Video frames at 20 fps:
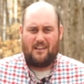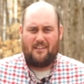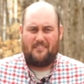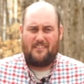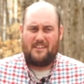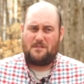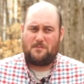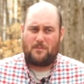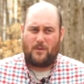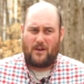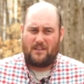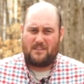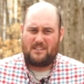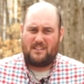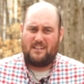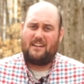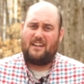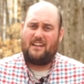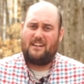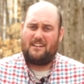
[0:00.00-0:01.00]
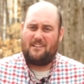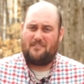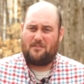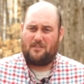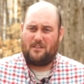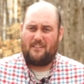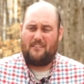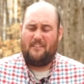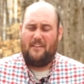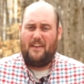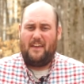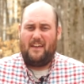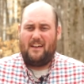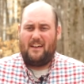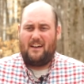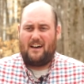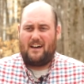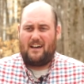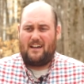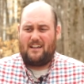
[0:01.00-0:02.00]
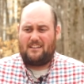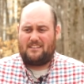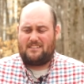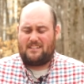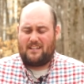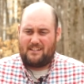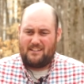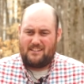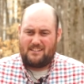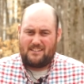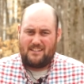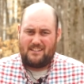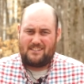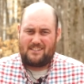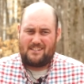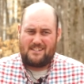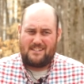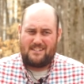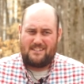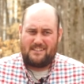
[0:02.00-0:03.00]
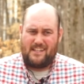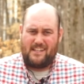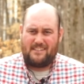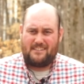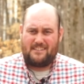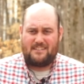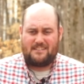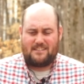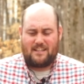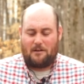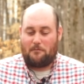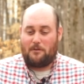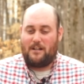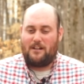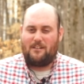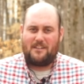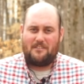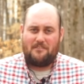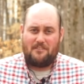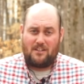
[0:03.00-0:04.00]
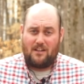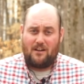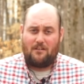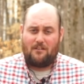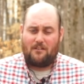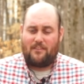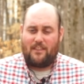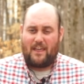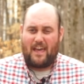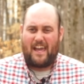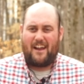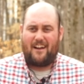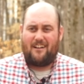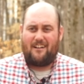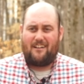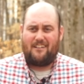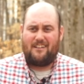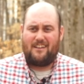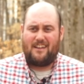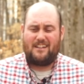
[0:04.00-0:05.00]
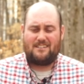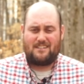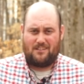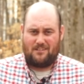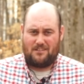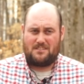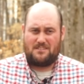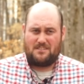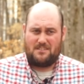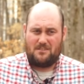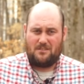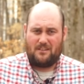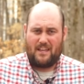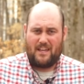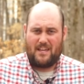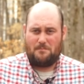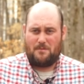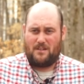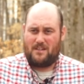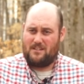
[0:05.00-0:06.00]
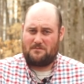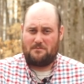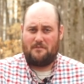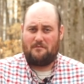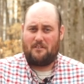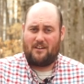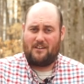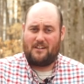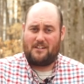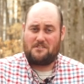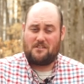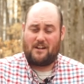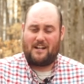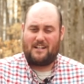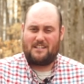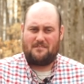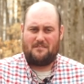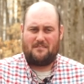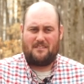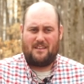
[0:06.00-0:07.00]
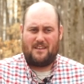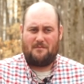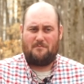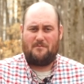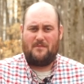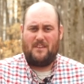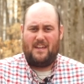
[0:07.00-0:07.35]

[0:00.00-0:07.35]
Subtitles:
These birds can get different sicknesses and diseases that we don't even know are there until it's too late, because we've already transferred them